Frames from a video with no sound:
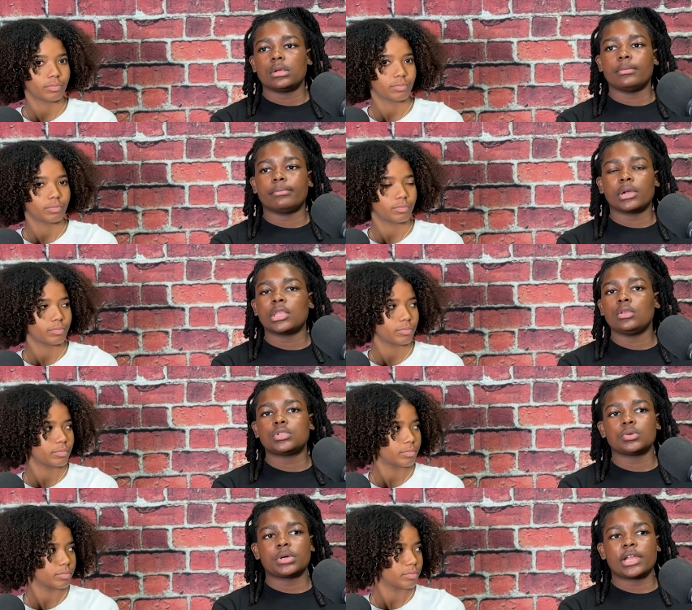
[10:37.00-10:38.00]
Speaker 1: bring you
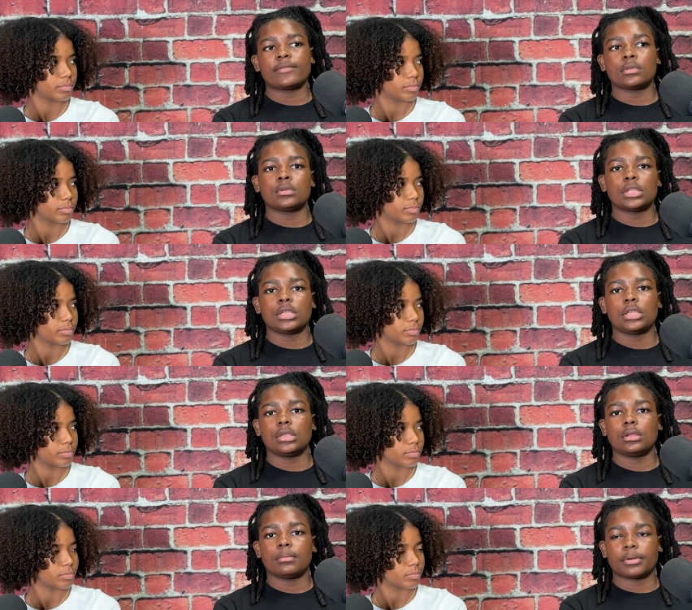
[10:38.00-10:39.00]
to whatever you
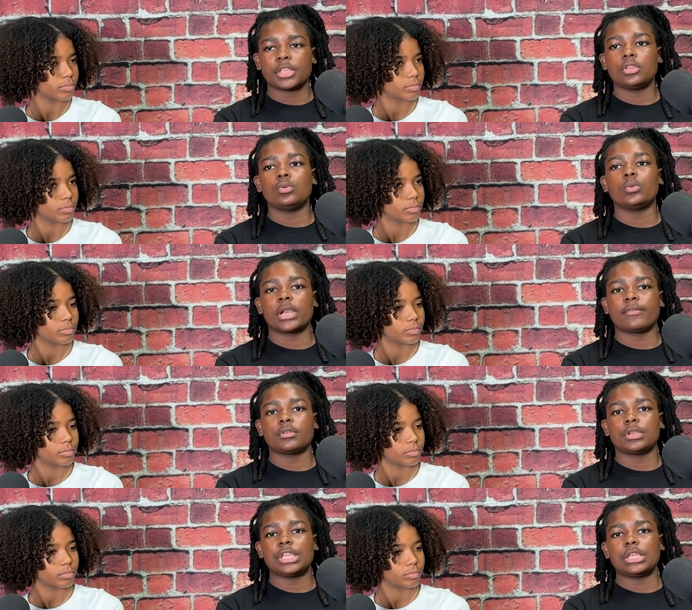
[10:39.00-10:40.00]
need, bring you whatever
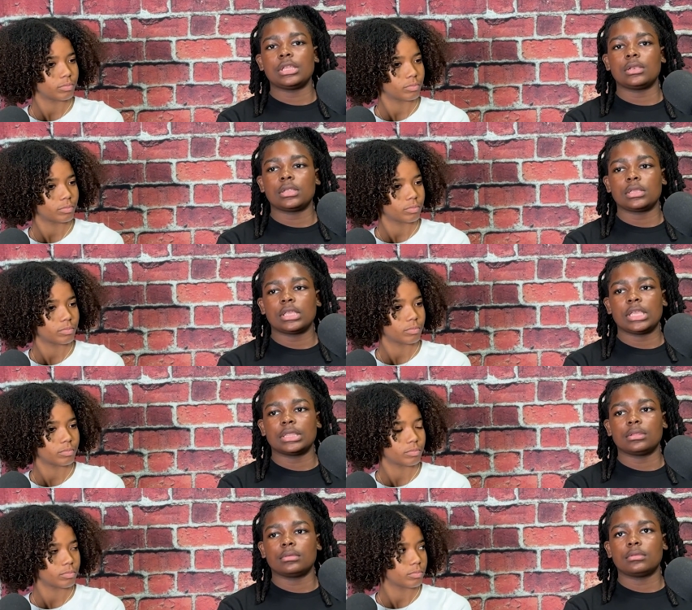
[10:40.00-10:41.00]
you need
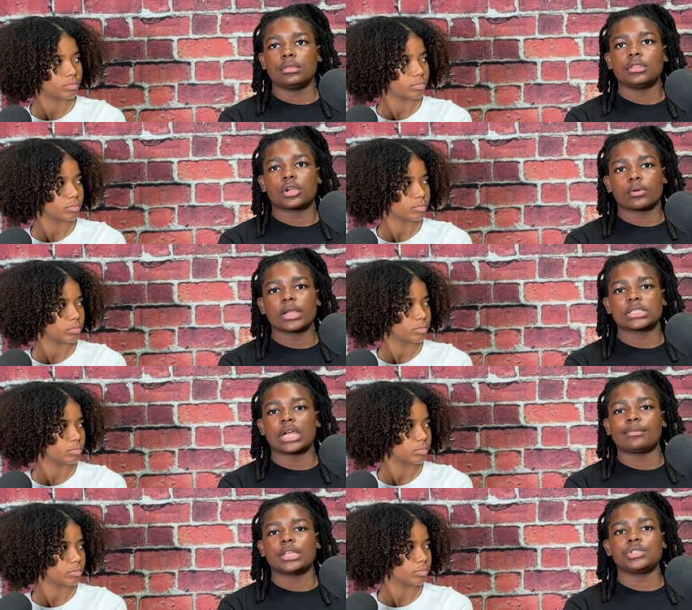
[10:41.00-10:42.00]
in the correct
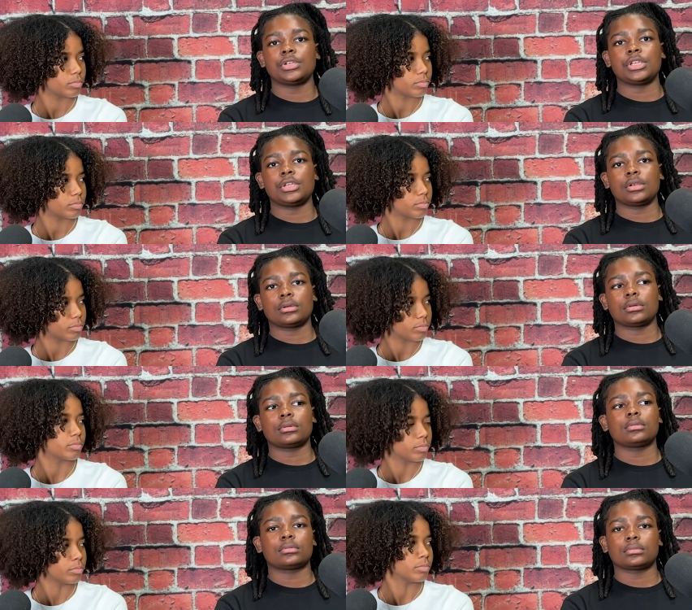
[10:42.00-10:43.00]
time that you need.
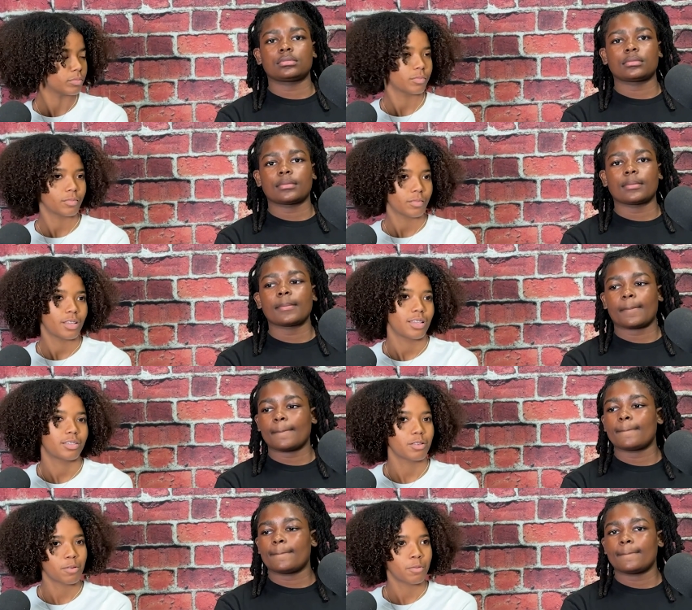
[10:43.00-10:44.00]
Speaker 2: Mm-hmm.
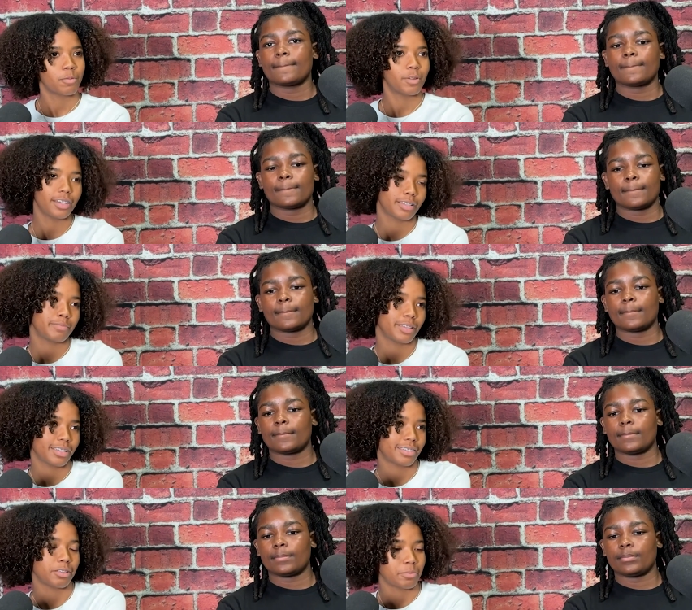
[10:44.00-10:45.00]
So, what does
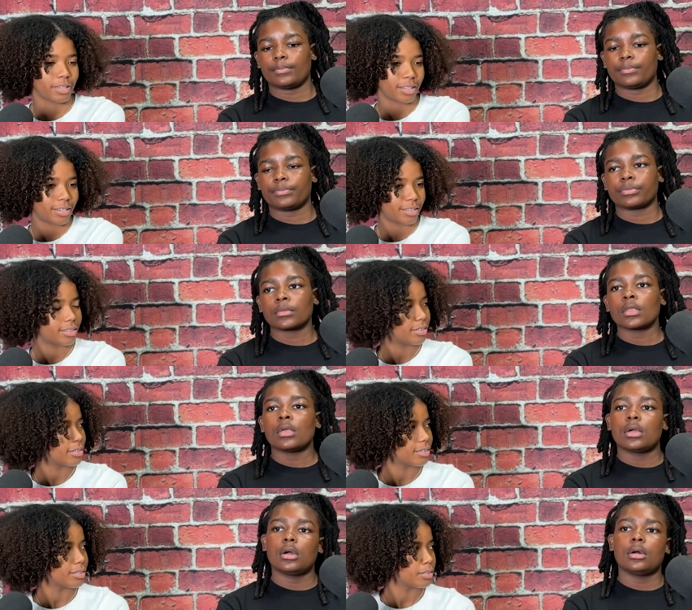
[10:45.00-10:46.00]
being still mean?
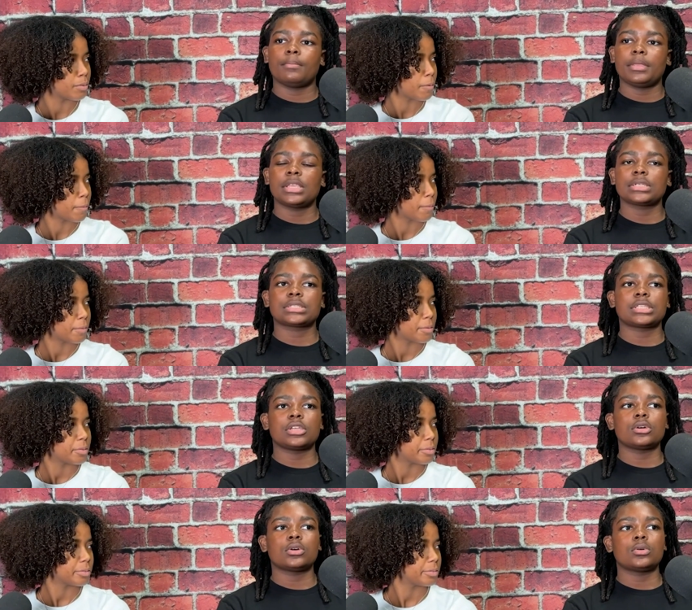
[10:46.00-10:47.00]
Speaker 1: Um, being
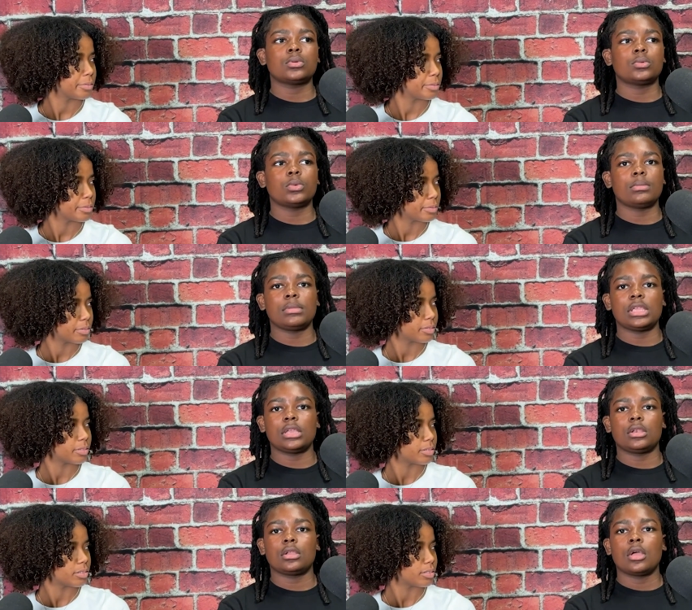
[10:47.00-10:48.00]
still would
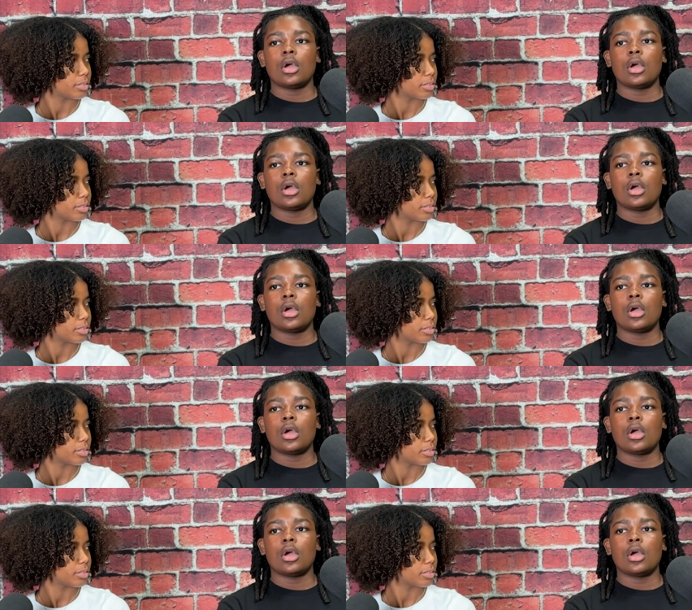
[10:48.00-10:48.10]
mean